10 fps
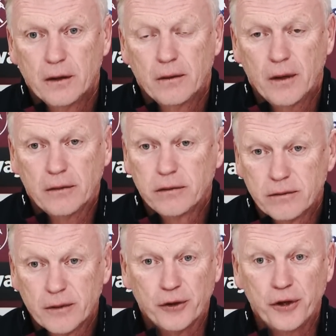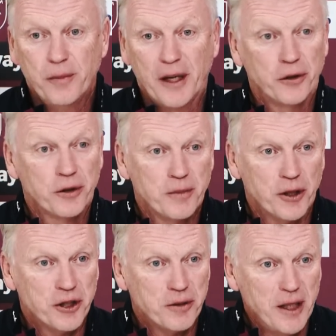Well, you might know as
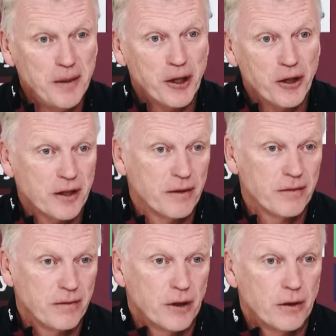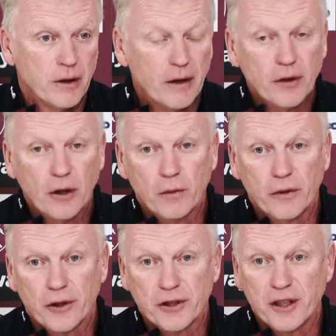much as me because
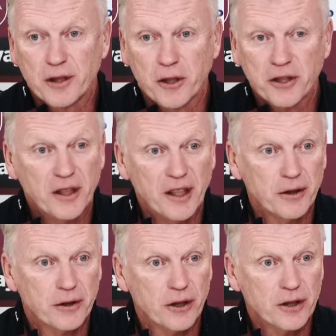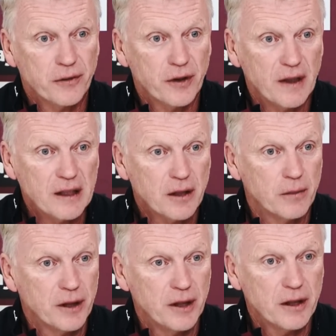we've not seen as much of Diego Costa for the last
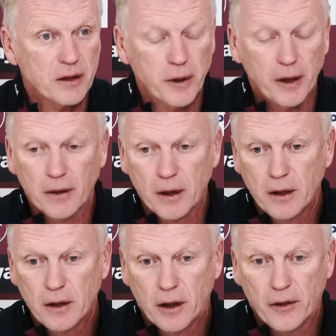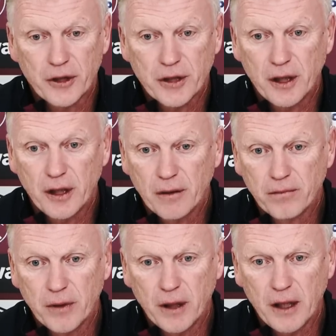couple of years. But obviously,
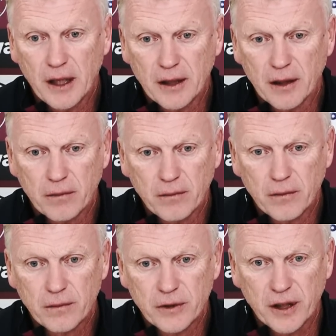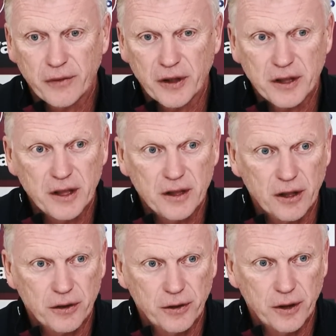he had a terrific season
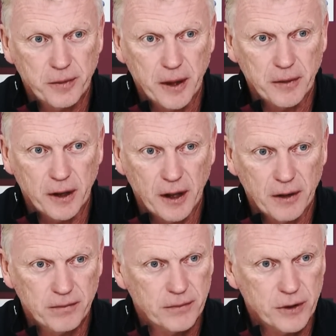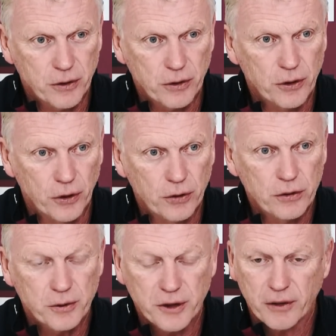or two in the Premier League. Scored
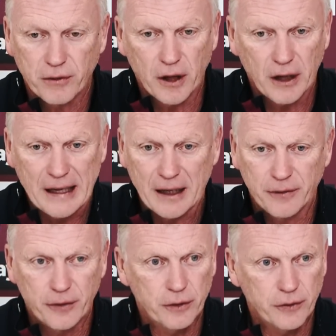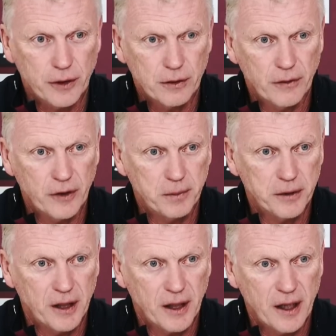goals, was a handful for whoever he
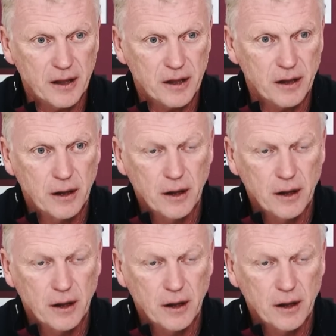played against.